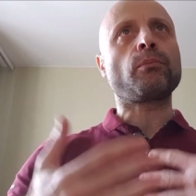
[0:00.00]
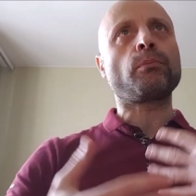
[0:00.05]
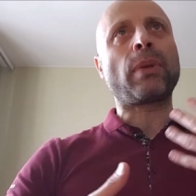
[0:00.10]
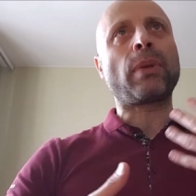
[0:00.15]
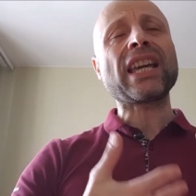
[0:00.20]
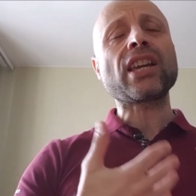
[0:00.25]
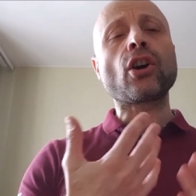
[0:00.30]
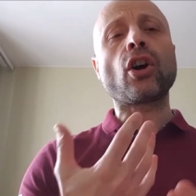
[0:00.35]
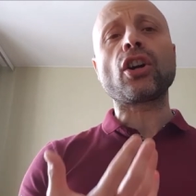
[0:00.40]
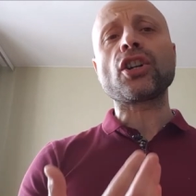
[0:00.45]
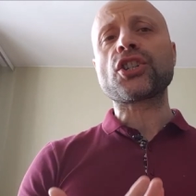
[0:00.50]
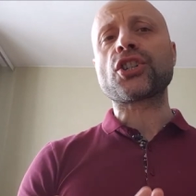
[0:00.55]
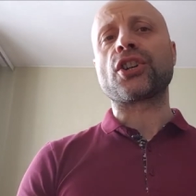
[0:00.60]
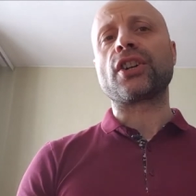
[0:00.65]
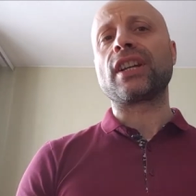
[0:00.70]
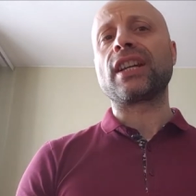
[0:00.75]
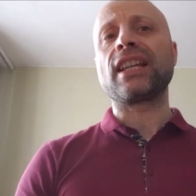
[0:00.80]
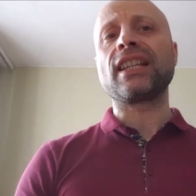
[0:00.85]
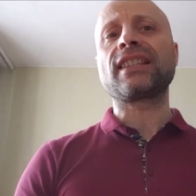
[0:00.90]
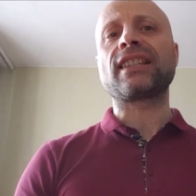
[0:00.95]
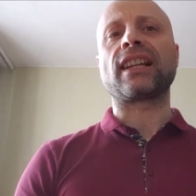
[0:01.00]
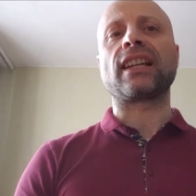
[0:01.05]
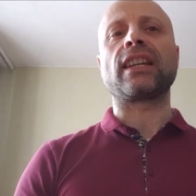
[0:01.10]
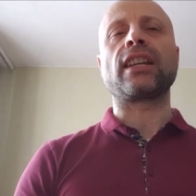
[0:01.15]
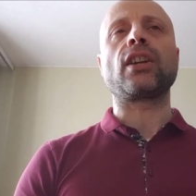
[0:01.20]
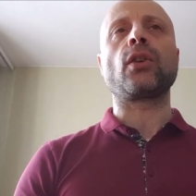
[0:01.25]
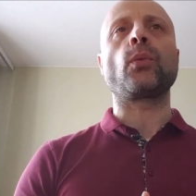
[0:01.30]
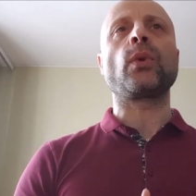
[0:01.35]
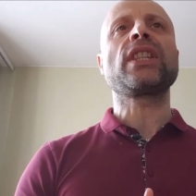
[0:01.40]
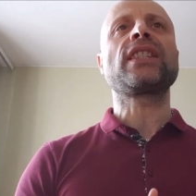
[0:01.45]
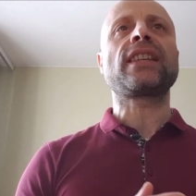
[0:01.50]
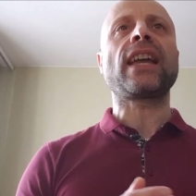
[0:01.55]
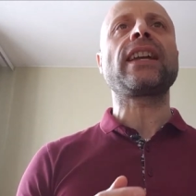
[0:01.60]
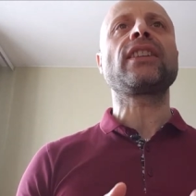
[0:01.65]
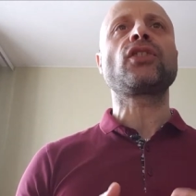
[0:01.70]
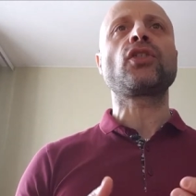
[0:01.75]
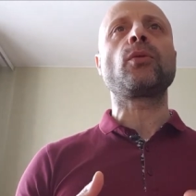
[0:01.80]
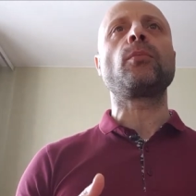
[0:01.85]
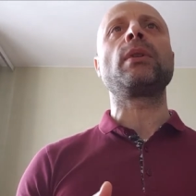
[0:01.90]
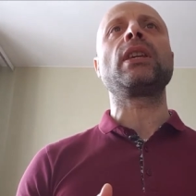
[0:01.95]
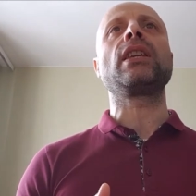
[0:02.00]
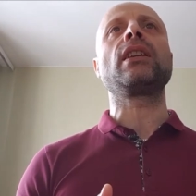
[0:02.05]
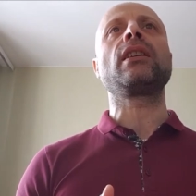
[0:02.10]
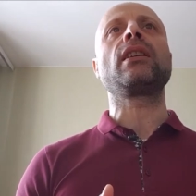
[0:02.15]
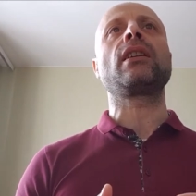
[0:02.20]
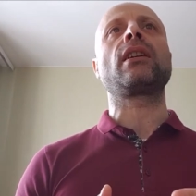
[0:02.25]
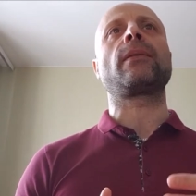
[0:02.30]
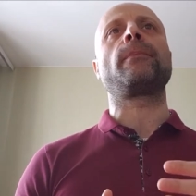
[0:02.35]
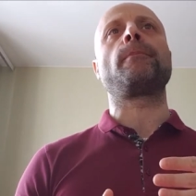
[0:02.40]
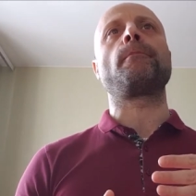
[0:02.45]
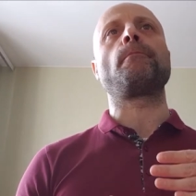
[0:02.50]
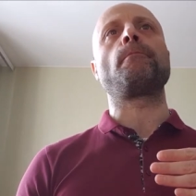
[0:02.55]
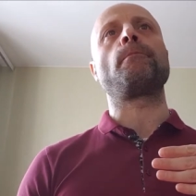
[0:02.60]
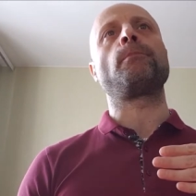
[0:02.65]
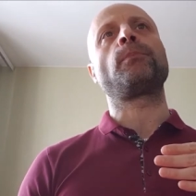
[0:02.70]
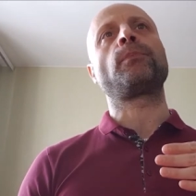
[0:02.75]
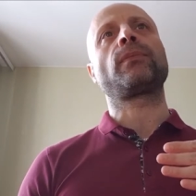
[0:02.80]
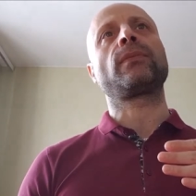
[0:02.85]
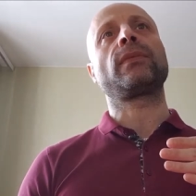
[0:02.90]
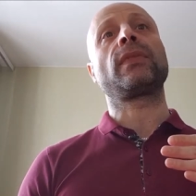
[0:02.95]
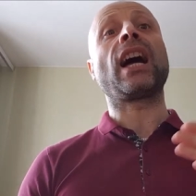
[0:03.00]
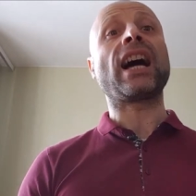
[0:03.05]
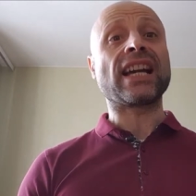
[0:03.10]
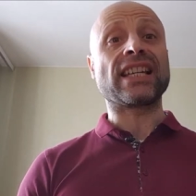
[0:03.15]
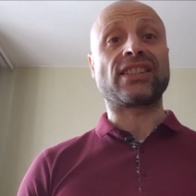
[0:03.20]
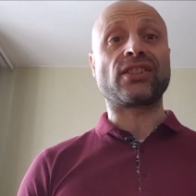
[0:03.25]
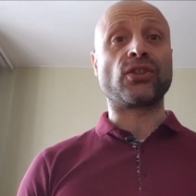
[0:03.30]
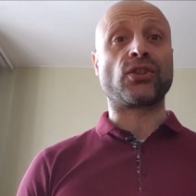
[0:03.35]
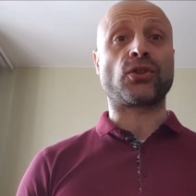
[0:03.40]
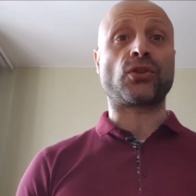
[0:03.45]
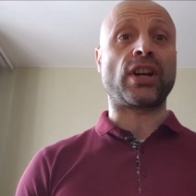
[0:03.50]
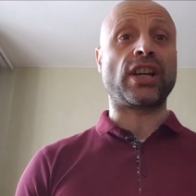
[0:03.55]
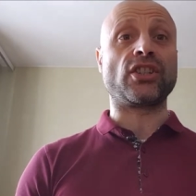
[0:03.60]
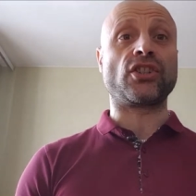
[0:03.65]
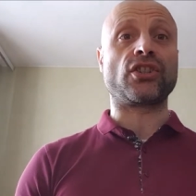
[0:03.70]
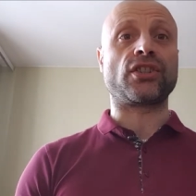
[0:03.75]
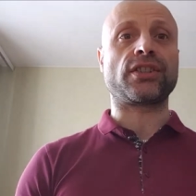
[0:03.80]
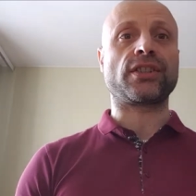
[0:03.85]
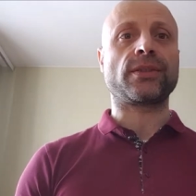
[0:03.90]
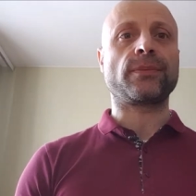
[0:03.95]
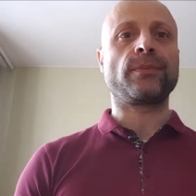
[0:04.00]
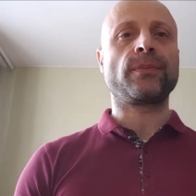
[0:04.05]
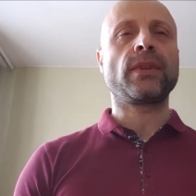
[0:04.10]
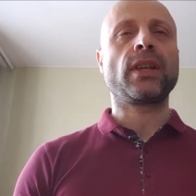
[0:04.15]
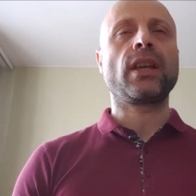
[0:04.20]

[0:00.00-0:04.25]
by culture in Italy, we tend to be nice to strangers.